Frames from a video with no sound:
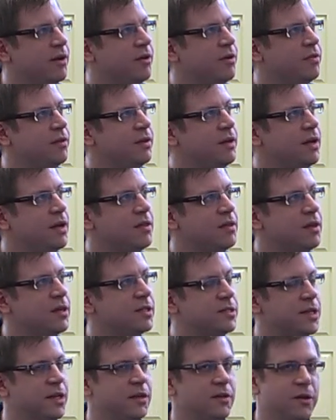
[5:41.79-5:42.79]
everything that I see
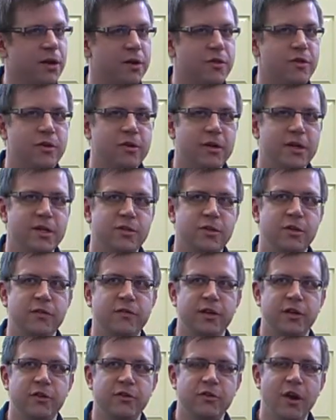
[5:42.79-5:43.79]
that's technological has to do
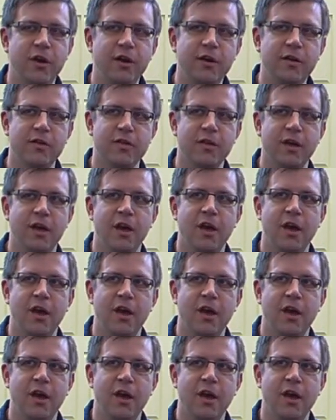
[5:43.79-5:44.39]
with electronics,